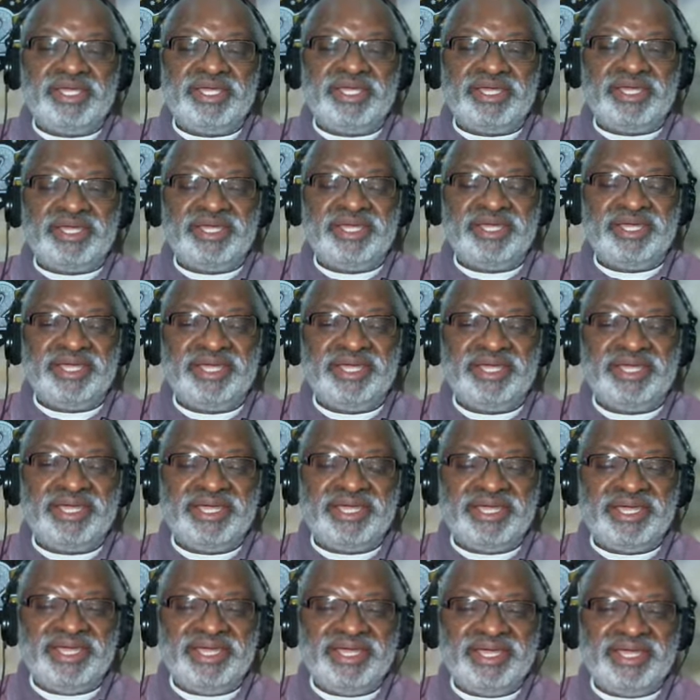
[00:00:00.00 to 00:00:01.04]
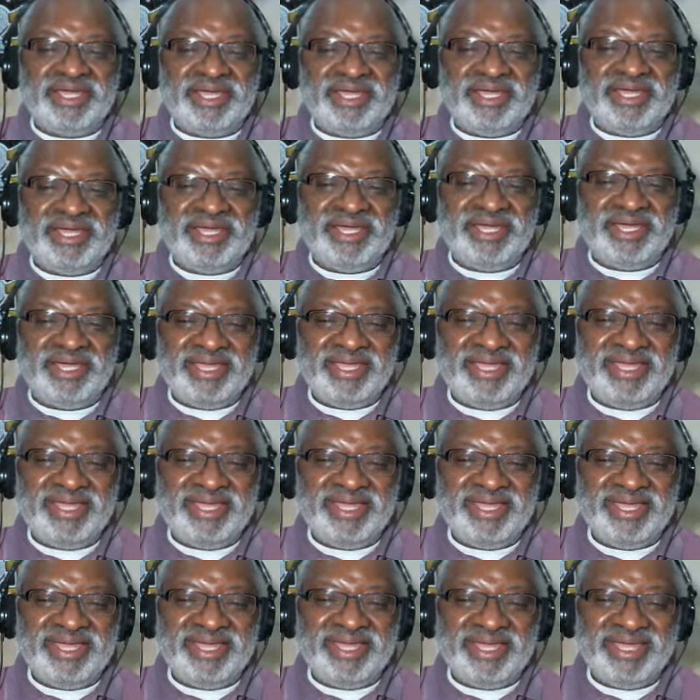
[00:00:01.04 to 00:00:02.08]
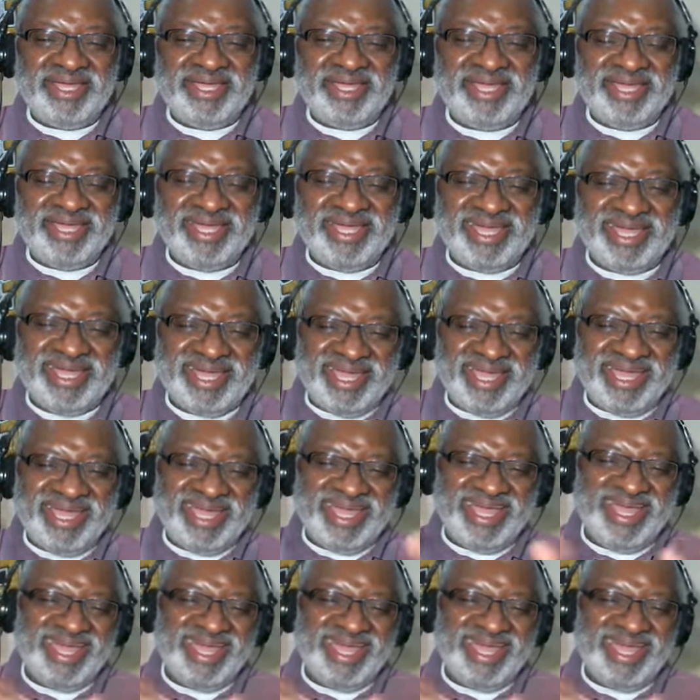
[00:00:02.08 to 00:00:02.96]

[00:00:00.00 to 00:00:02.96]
No one is speaking in this clip.